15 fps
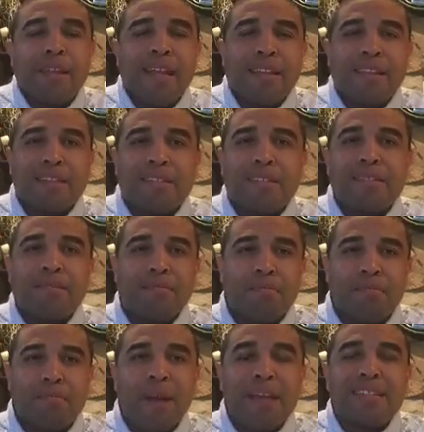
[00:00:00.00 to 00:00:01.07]
And this is
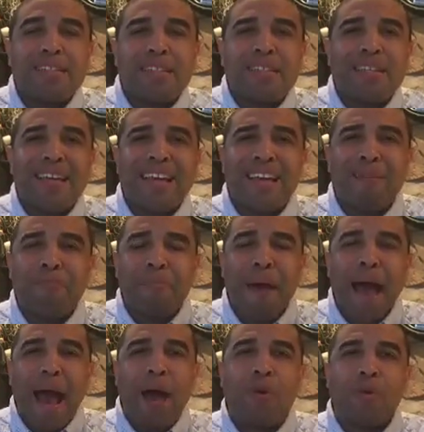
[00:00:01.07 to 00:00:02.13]
basically
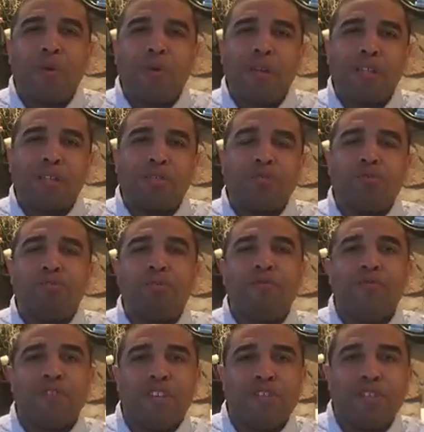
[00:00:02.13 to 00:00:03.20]
empowering
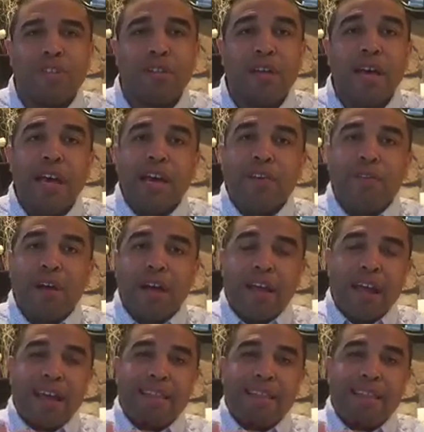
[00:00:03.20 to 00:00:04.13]
supervision, right?